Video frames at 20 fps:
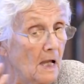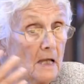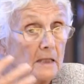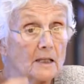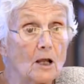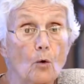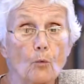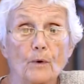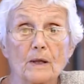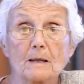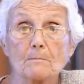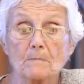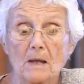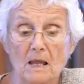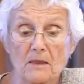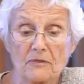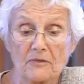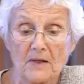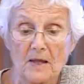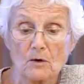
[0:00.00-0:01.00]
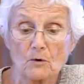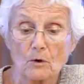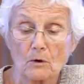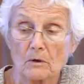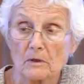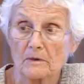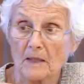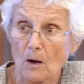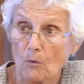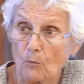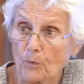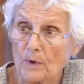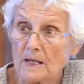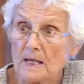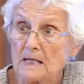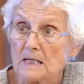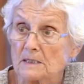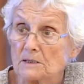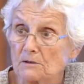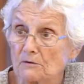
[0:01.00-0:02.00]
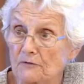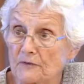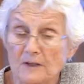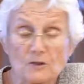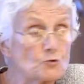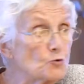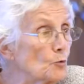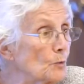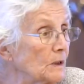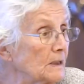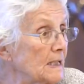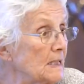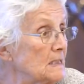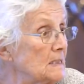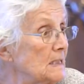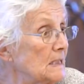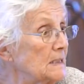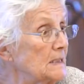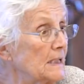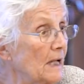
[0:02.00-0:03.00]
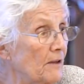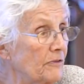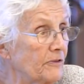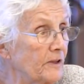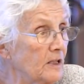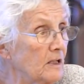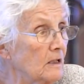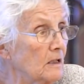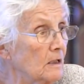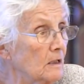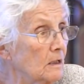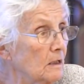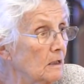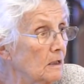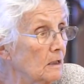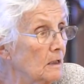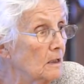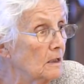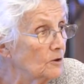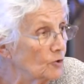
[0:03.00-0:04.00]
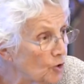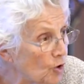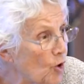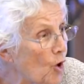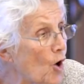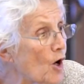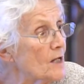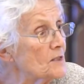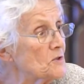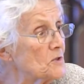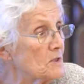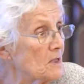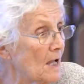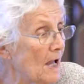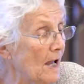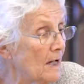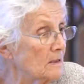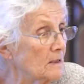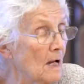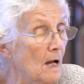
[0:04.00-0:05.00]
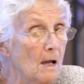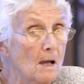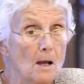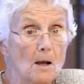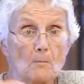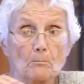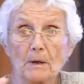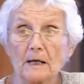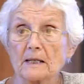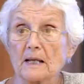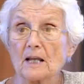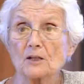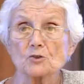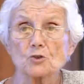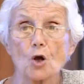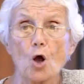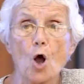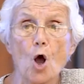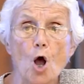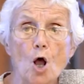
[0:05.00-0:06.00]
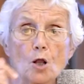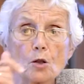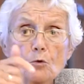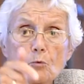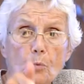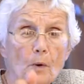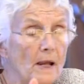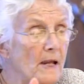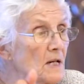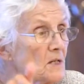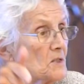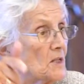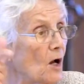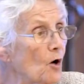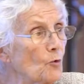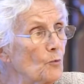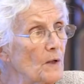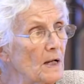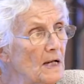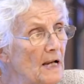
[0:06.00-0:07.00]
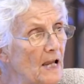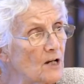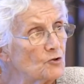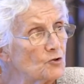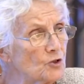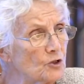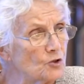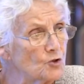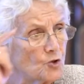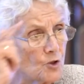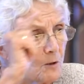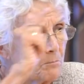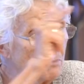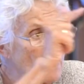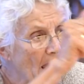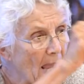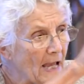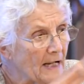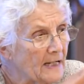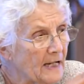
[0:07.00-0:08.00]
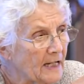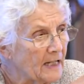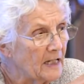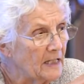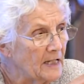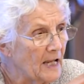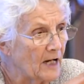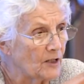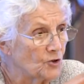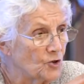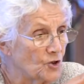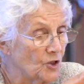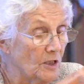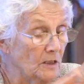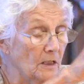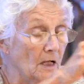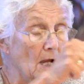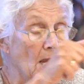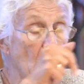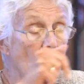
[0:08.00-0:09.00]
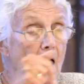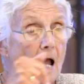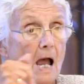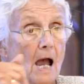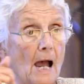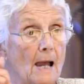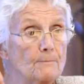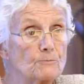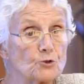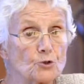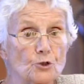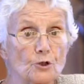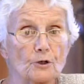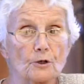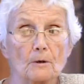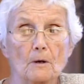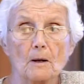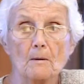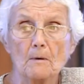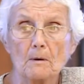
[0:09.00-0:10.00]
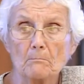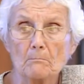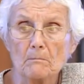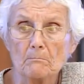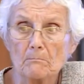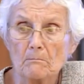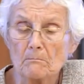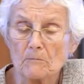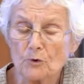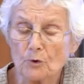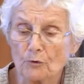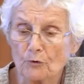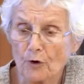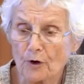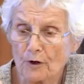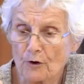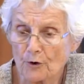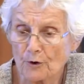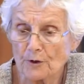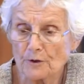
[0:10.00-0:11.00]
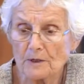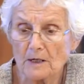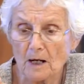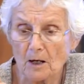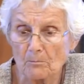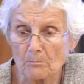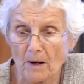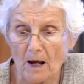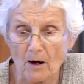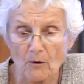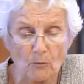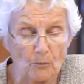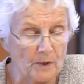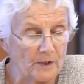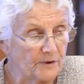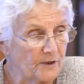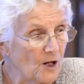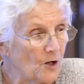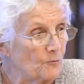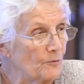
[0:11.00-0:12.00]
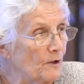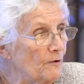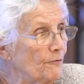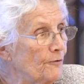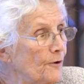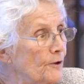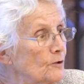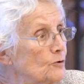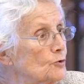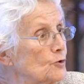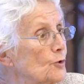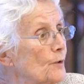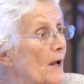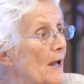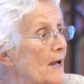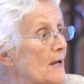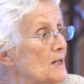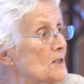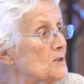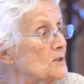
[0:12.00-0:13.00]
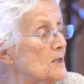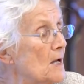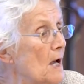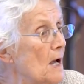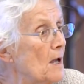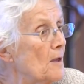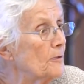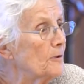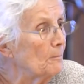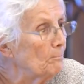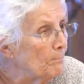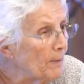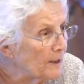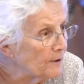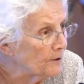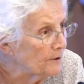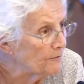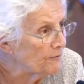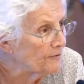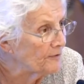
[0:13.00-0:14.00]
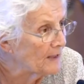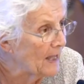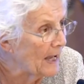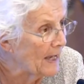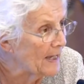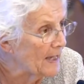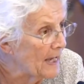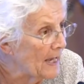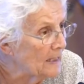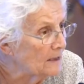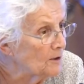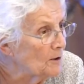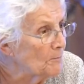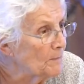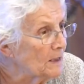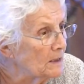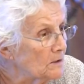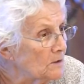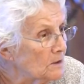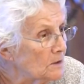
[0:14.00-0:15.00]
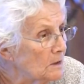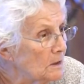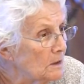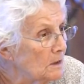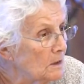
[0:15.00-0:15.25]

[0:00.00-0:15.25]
Now, we may think that we individually did nothing to cause that, but it's always a relationship and a connection. I'm sure you've heard about what they refer to as the butterfly element.